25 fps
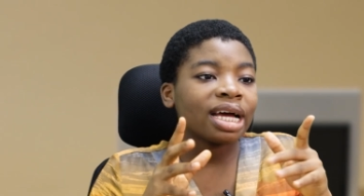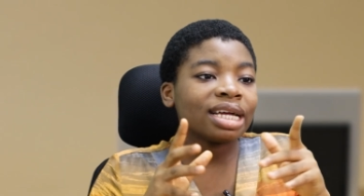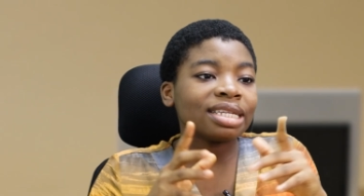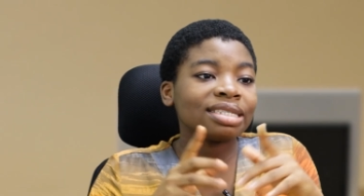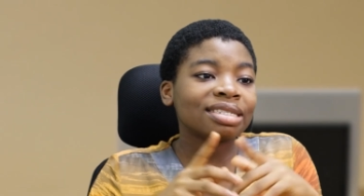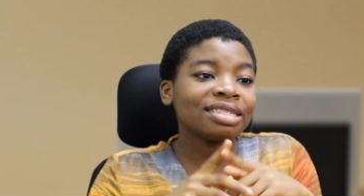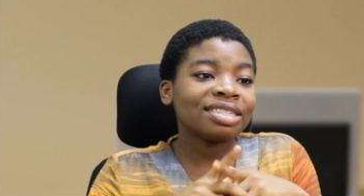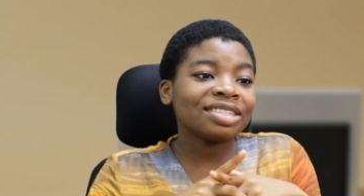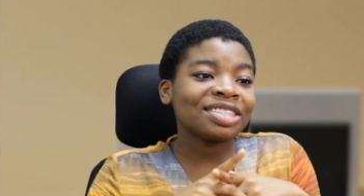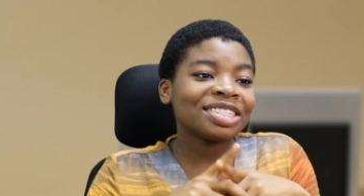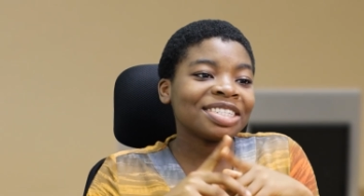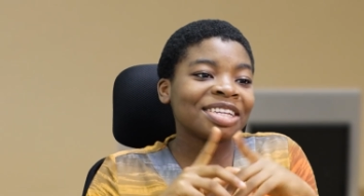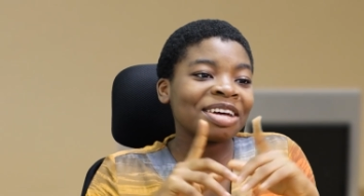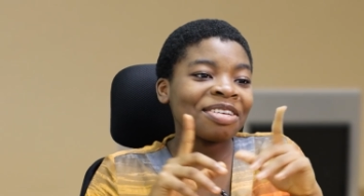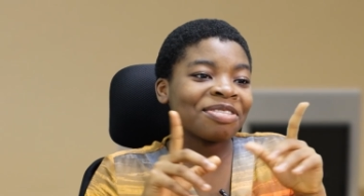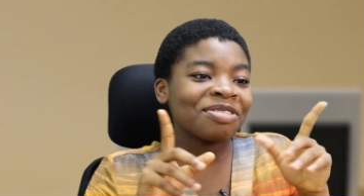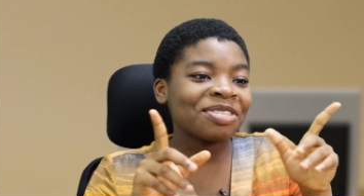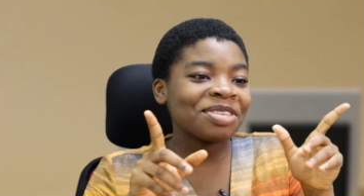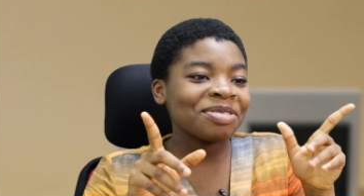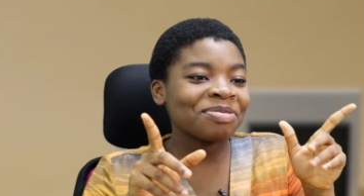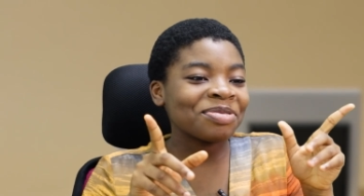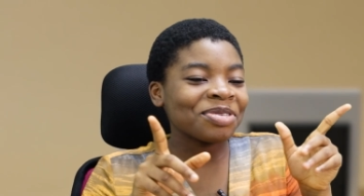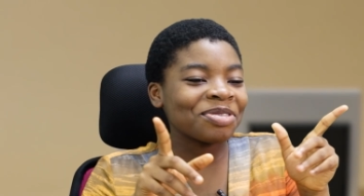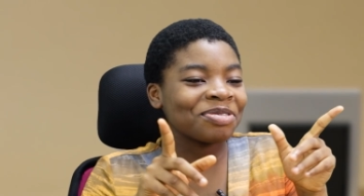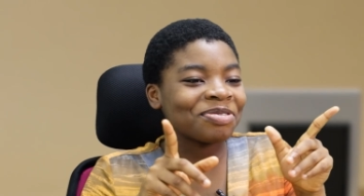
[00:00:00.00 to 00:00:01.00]
and the
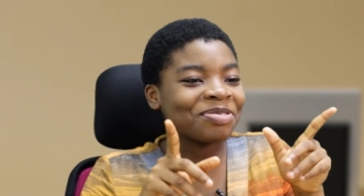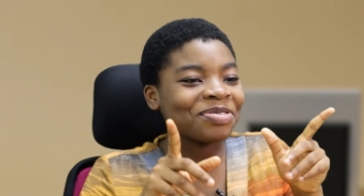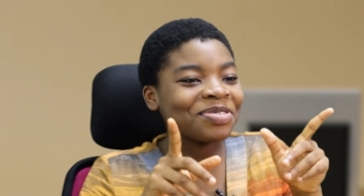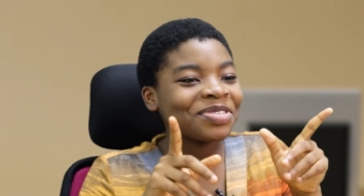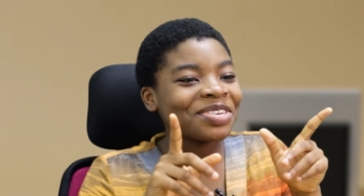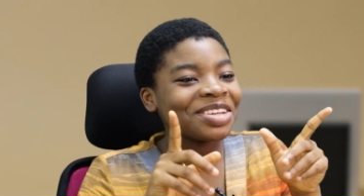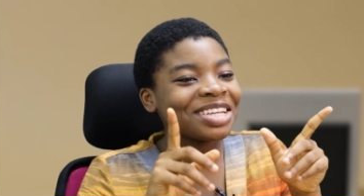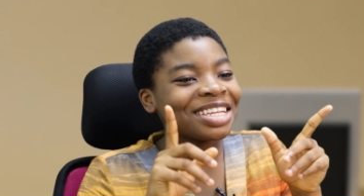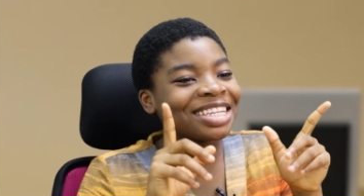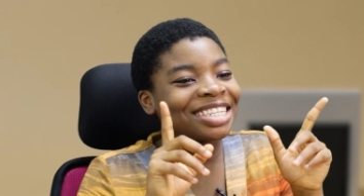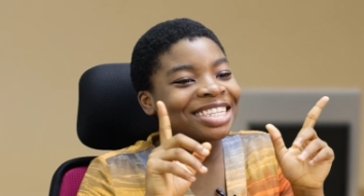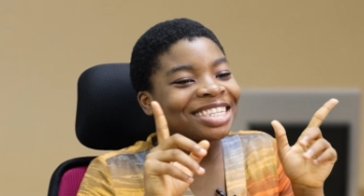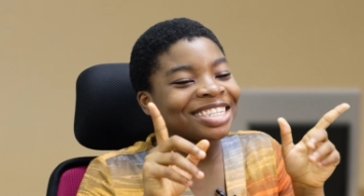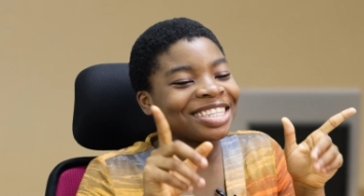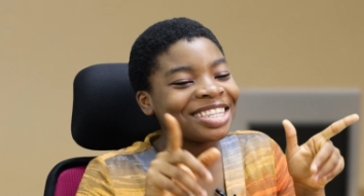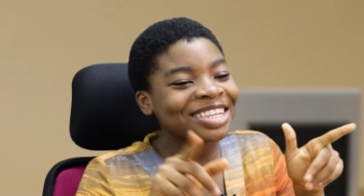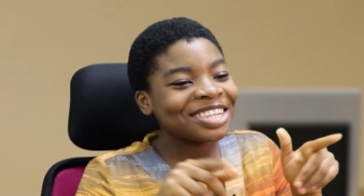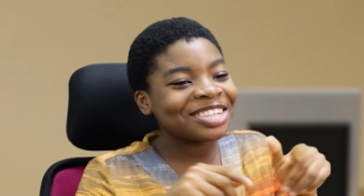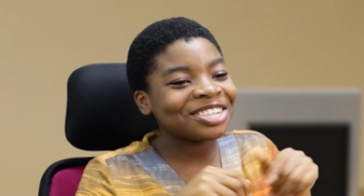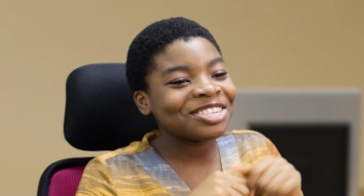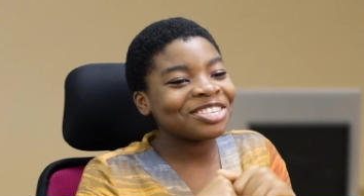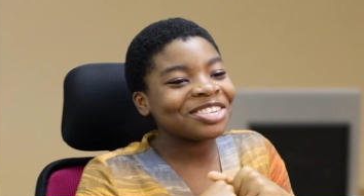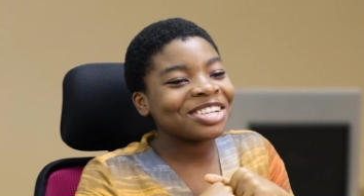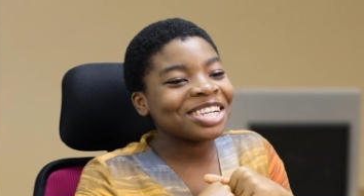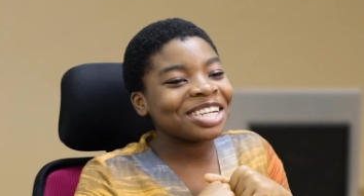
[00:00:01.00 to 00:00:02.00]
staff team of the
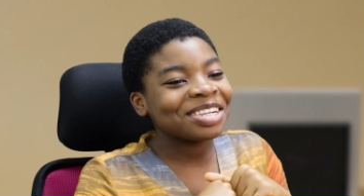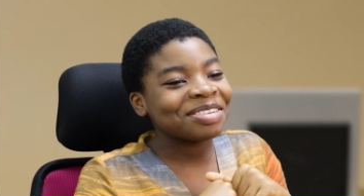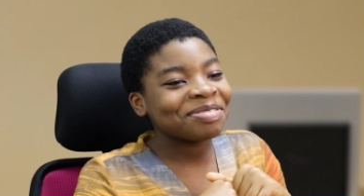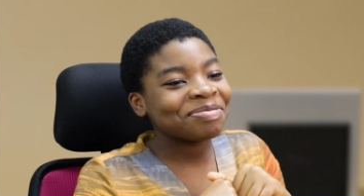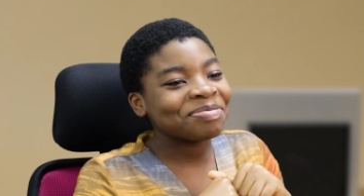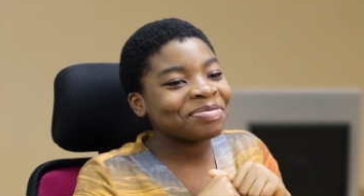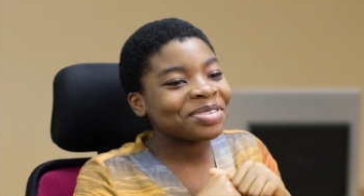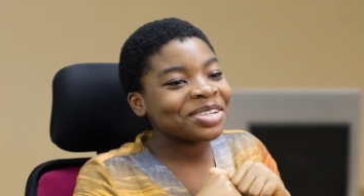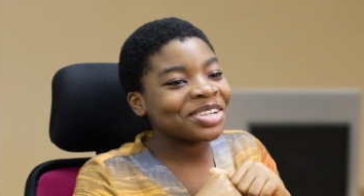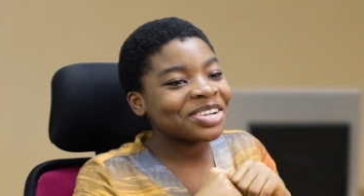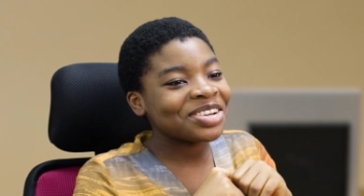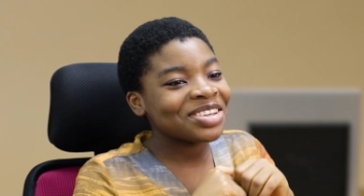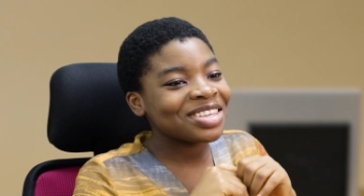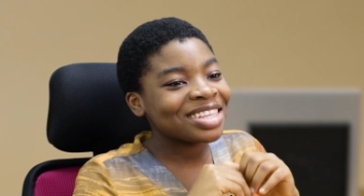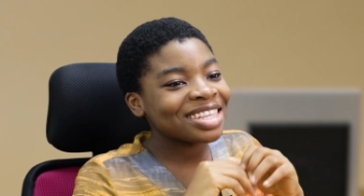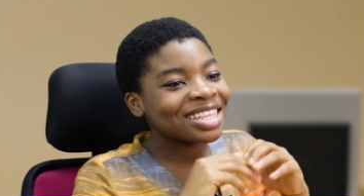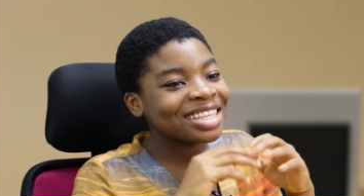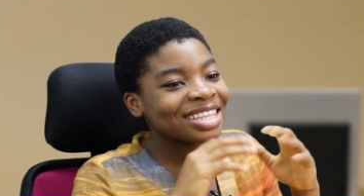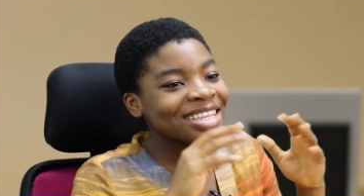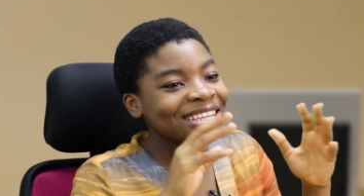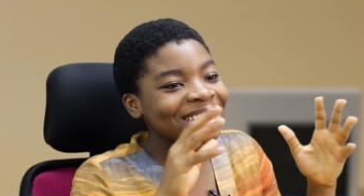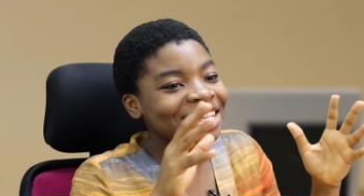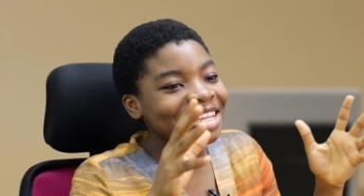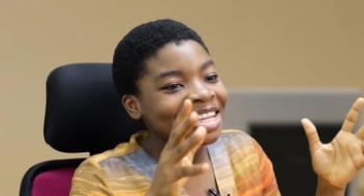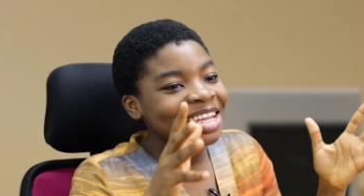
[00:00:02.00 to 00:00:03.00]
TestDriller
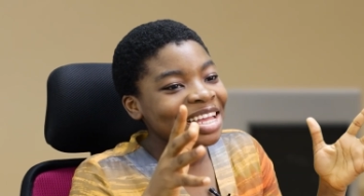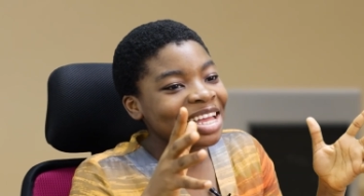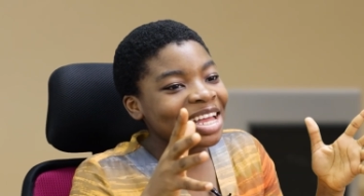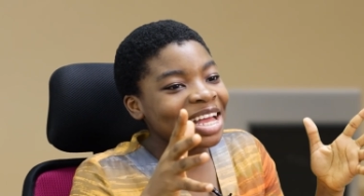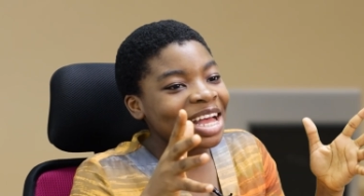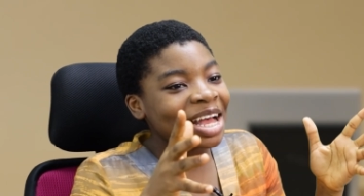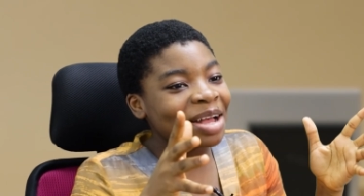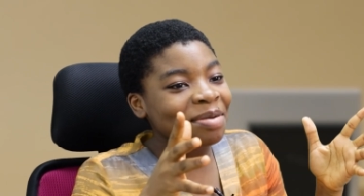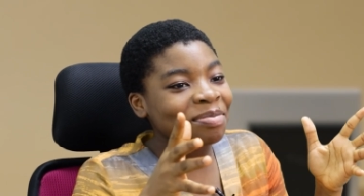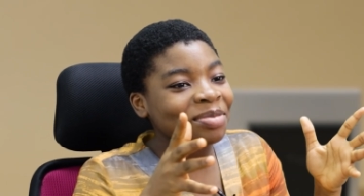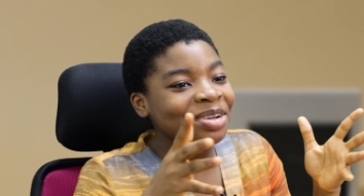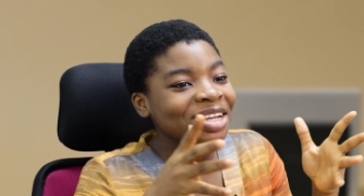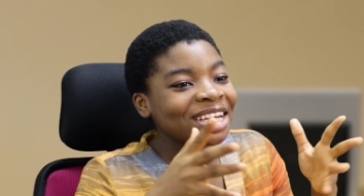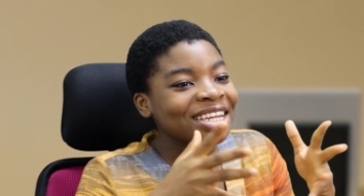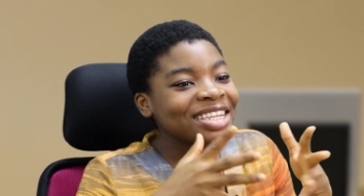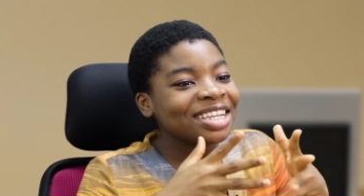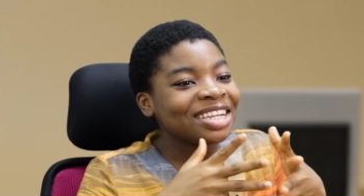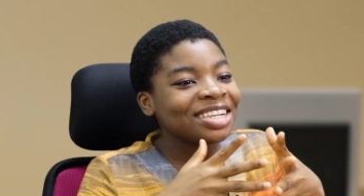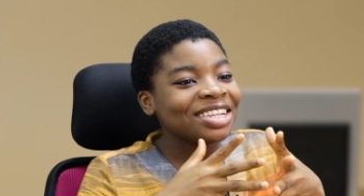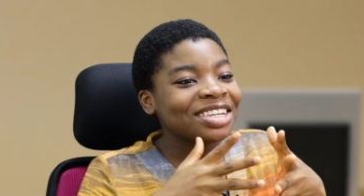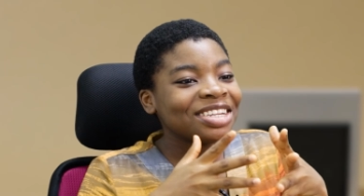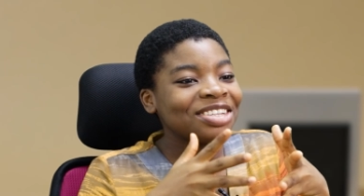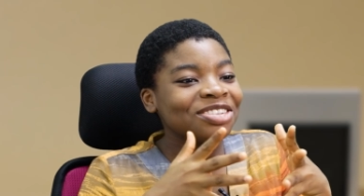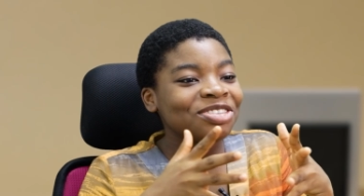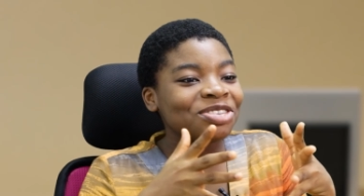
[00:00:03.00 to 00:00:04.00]
because I'm
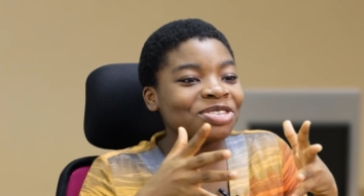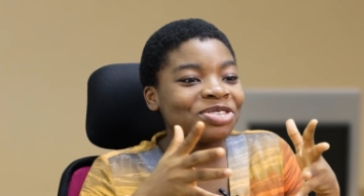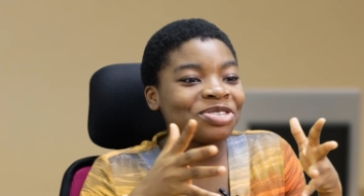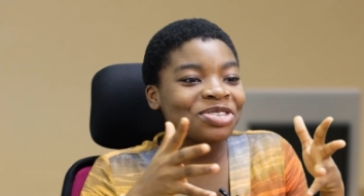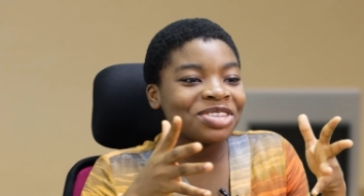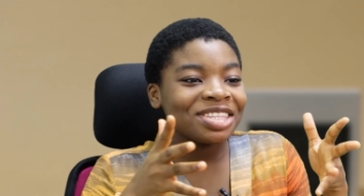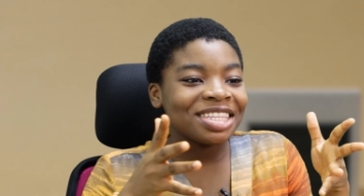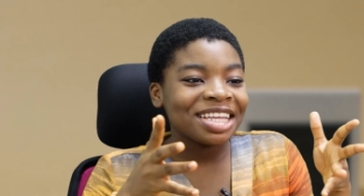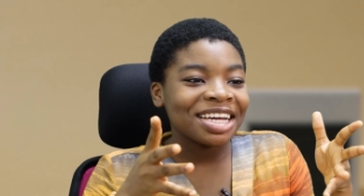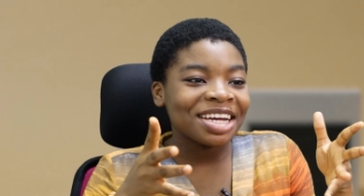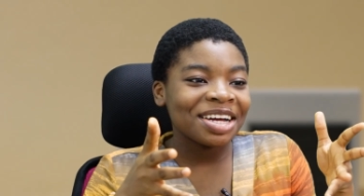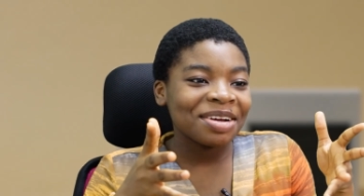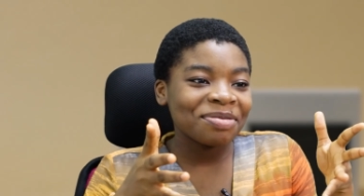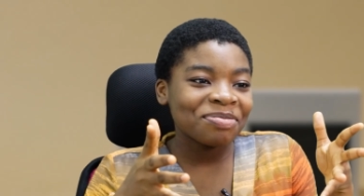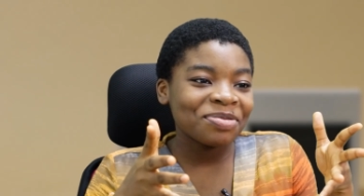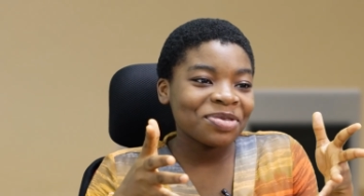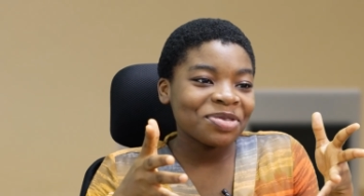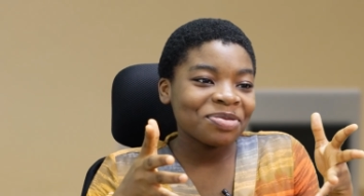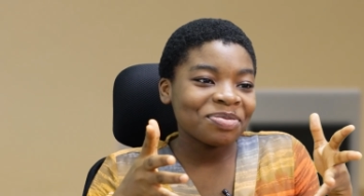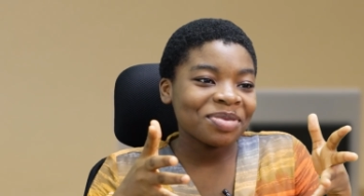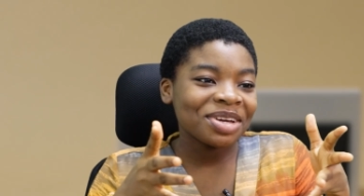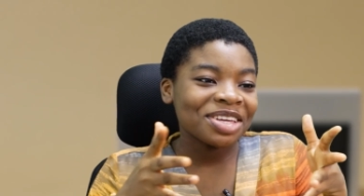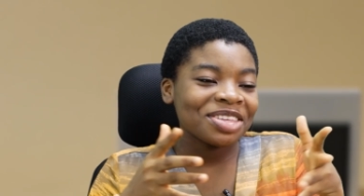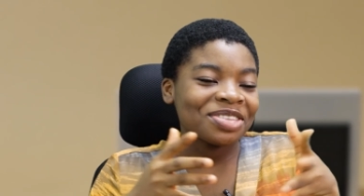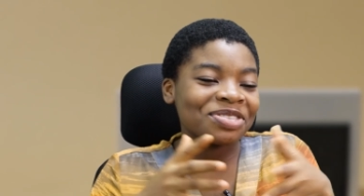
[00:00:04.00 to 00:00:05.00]
glad that they introduced their
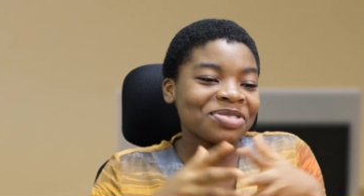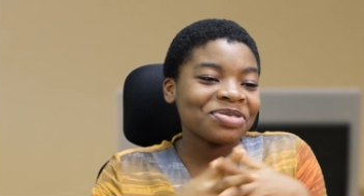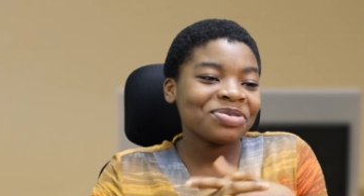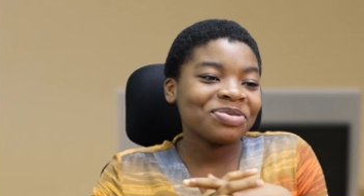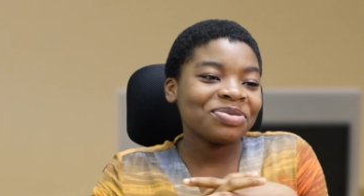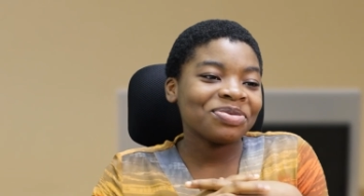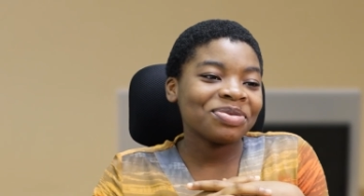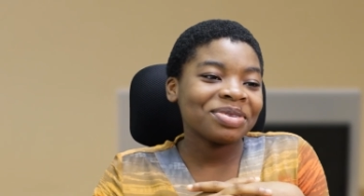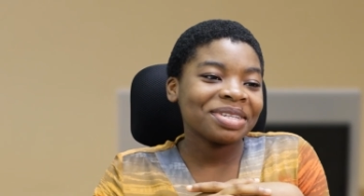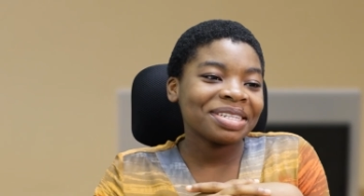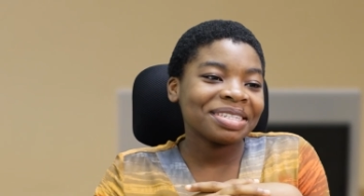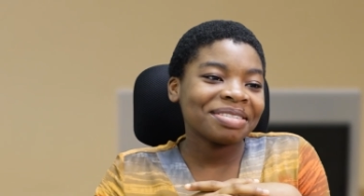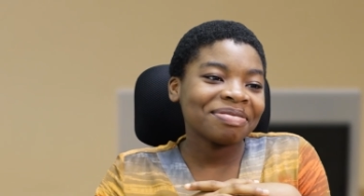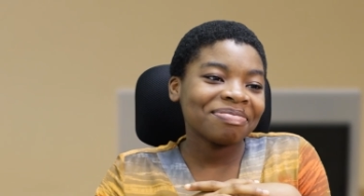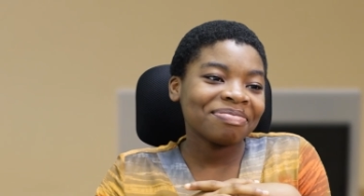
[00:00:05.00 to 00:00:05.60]
app to my school.